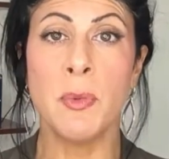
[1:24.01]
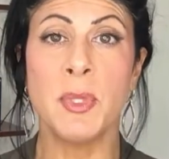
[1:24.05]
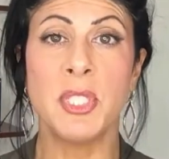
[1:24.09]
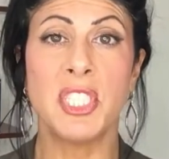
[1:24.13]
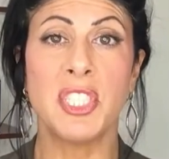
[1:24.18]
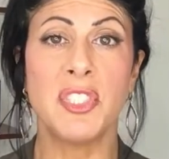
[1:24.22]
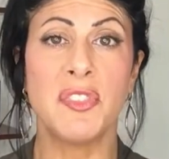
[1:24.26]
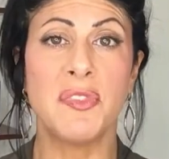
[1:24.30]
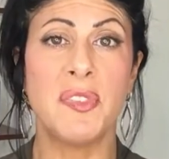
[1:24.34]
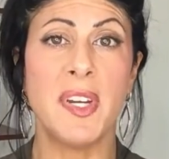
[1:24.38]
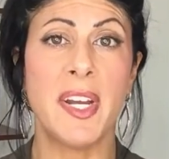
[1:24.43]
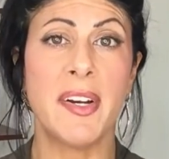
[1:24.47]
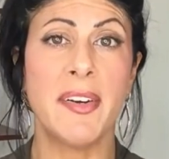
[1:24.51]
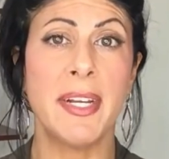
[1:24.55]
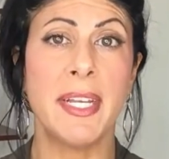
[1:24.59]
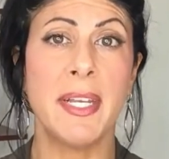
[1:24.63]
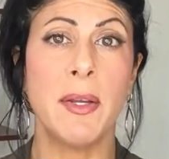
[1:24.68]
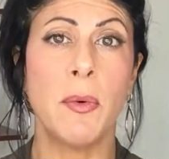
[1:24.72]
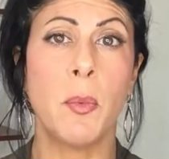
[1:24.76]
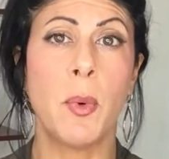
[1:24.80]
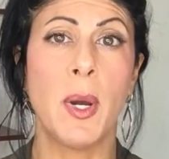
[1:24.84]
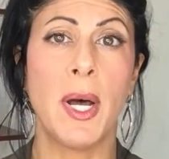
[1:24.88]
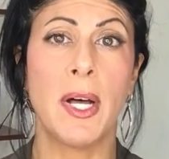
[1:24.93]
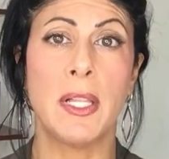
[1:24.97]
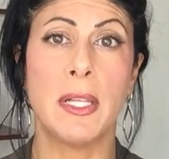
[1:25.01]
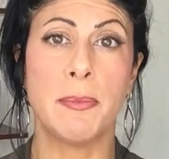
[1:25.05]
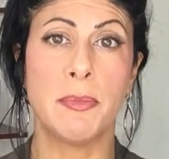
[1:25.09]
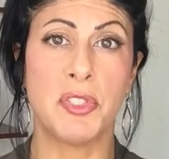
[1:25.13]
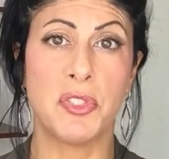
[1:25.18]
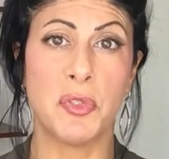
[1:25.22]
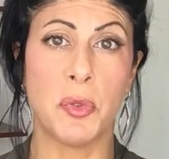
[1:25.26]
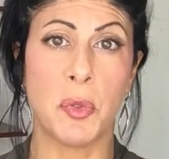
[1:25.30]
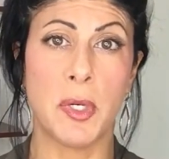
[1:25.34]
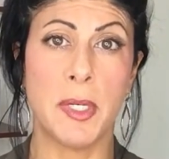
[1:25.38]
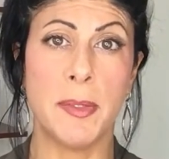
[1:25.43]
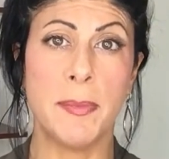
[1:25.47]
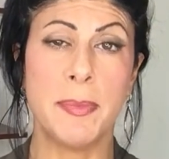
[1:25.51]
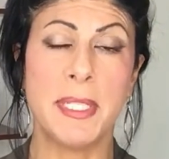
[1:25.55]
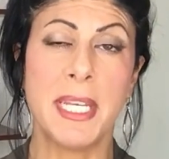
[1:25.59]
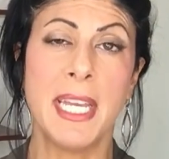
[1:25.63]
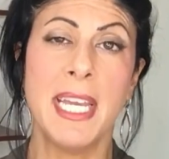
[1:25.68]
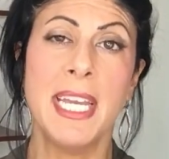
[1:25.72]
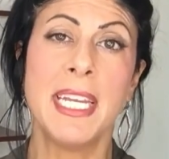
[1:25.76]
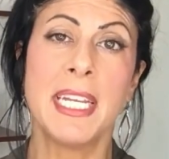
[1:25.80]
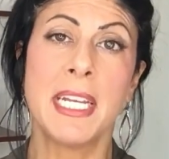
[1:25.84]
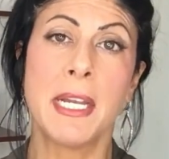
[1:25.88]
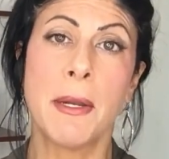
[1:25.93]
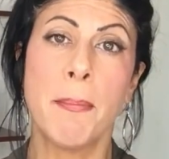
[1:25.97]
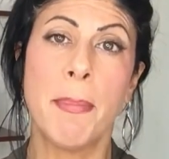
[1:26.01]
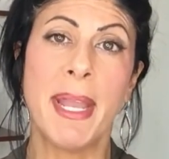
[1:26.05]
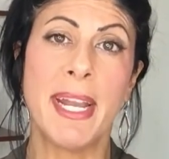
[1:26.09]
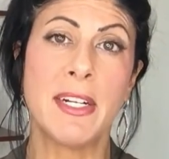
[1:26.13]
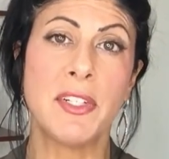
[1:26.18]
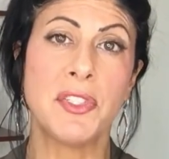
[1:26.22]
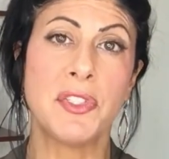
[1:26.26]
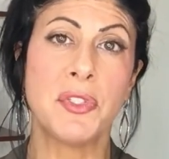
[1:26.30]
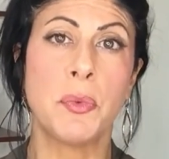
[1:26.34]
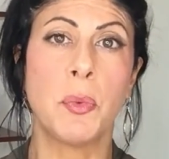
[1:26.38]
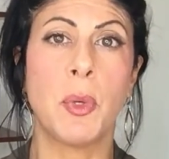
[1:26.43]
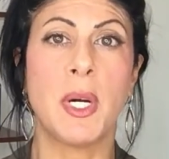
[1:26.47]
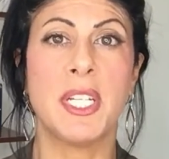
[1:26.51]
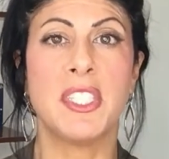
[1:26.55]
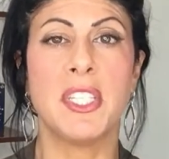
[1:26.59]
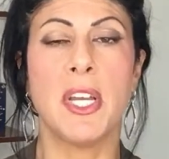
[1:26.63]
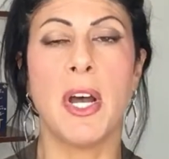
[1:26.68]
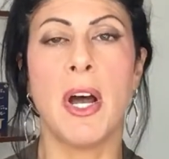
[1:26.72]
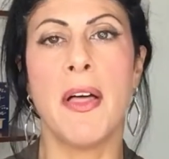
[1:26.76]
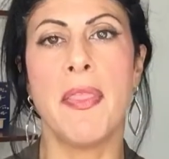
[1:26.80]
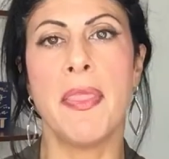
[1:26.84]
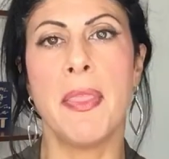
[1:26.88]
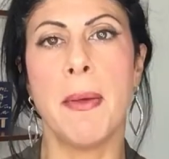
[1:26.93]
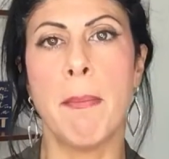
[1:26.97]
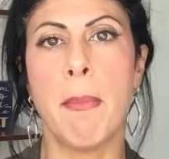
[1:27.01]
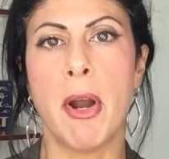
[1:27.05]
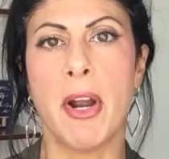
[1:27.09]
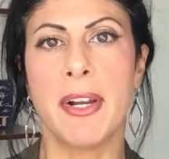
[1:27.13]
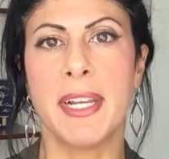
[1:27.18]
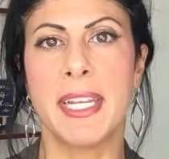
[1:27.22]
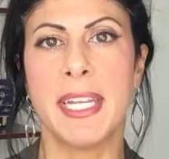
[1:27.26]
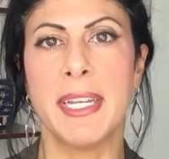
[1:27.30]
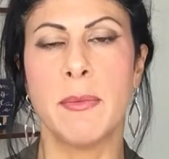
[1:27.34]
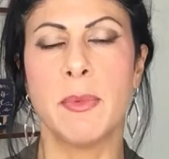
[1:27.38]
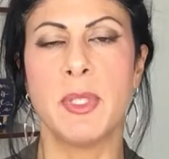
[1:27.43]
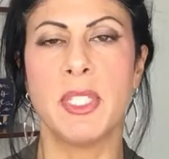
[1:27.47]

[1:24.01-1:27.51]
which is very well absorbed compared to what's on the market,